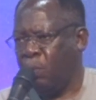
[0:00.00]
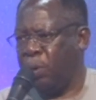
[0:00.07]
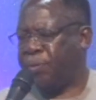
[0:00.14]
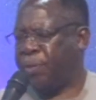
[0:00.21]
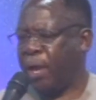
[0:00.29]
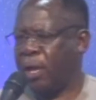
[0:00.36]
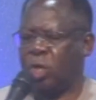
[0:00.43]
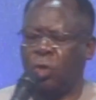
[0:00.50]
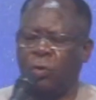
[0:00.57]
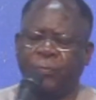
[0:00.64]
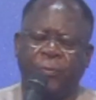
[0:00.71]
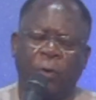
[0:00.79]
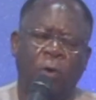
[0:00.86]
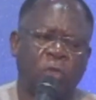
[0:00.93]
we thank
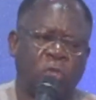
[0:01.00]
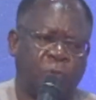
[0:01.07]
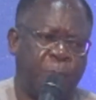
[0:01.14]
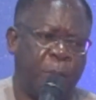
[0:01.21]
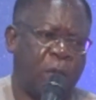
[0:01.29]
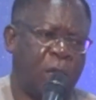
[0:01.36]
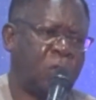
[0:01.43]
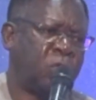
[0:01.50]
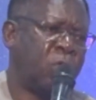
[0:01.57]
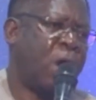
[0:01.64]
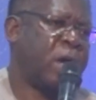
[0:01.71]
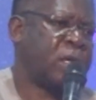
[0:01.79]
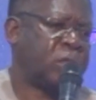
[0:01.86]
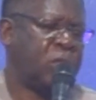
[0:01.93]
you for speaking to
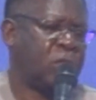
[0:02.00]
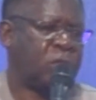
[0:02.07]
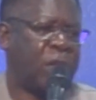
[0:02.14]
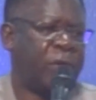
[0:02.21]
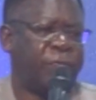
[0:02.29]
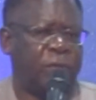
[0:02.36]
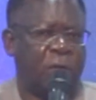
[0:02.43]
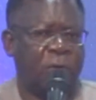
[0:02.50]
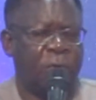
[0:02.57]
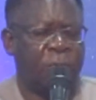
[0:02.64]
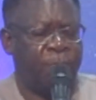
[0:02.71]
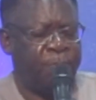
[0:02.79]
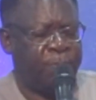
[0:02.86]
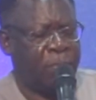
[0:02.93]
us this afternoon.